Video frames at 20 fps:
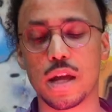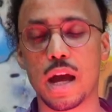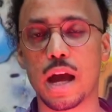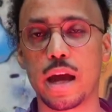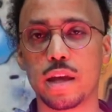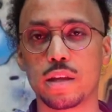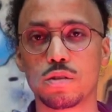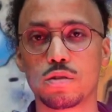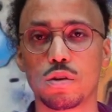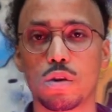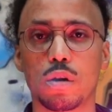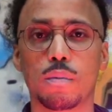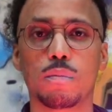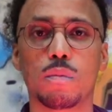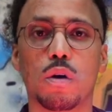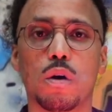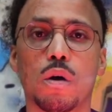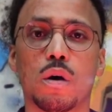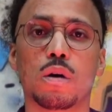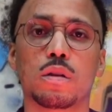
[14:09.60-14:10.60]
the I
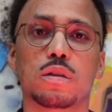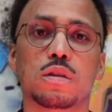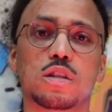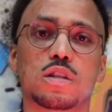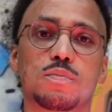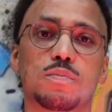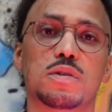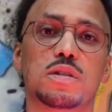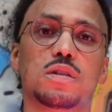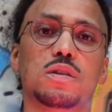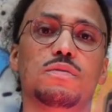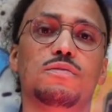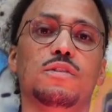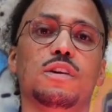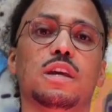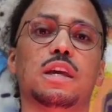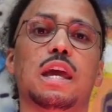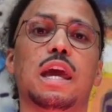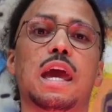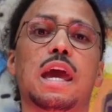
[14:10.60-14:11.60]
term on the
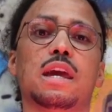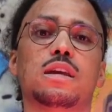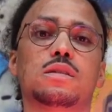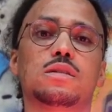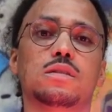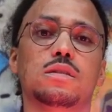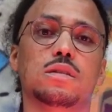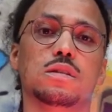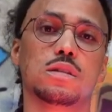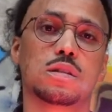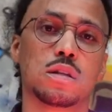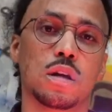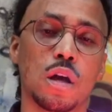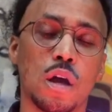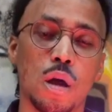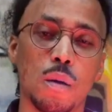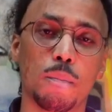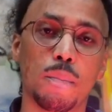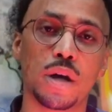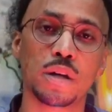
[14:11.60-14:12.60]
specific axes.
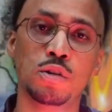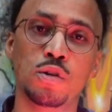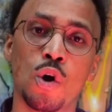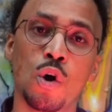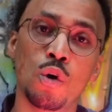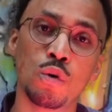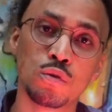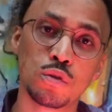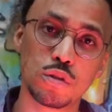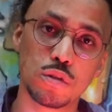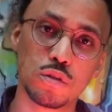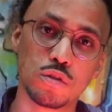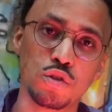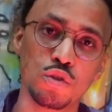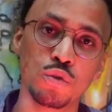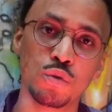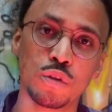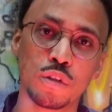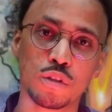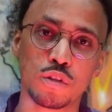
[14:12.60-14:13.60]
But don't
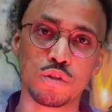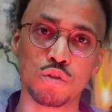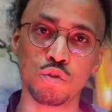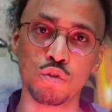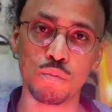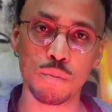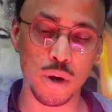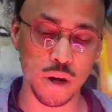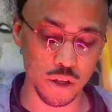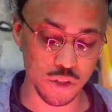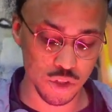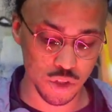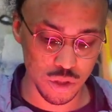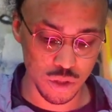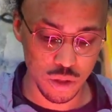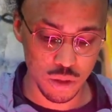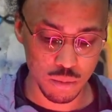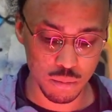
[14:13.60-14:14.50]
tune it too much